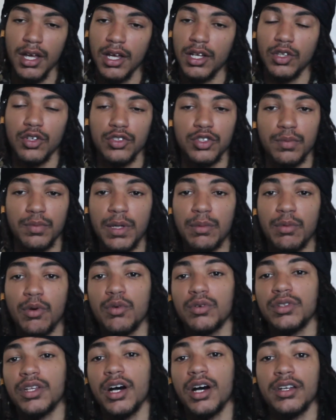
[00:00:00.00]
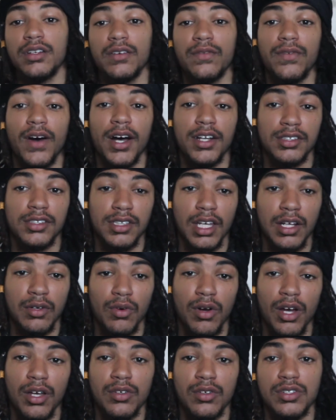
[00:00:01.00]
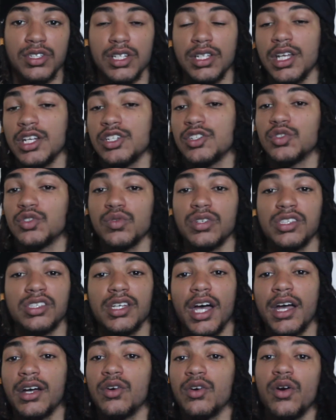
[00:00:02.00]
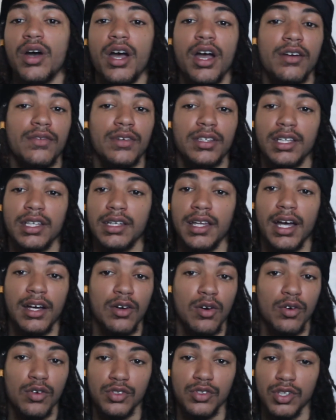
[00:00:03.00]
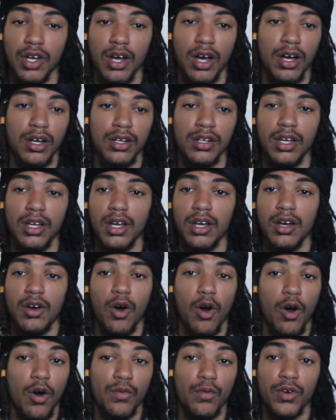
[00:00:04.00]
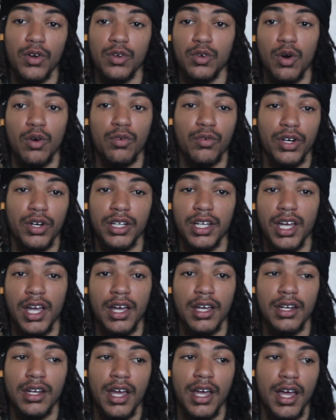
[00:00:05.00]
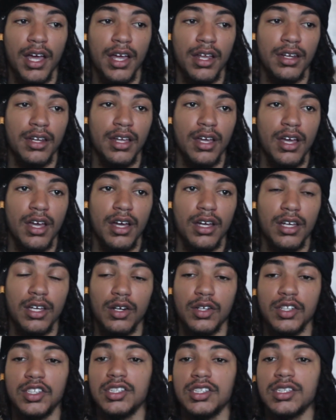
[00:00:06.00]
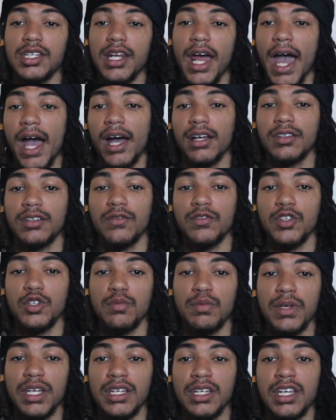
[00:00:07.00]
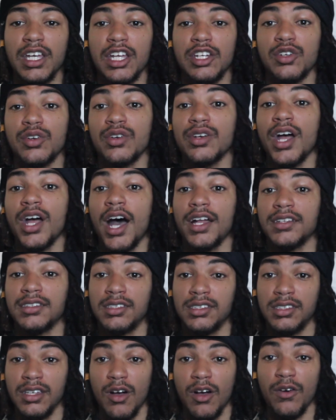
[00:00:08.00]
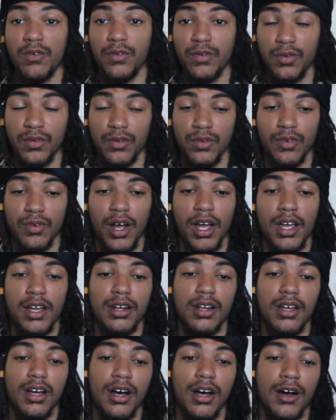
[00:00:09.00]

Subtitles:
Those are people with the undefined sacral energy. They just recycle everything that goes on over and over again. And this is an act of you being in your not self, right?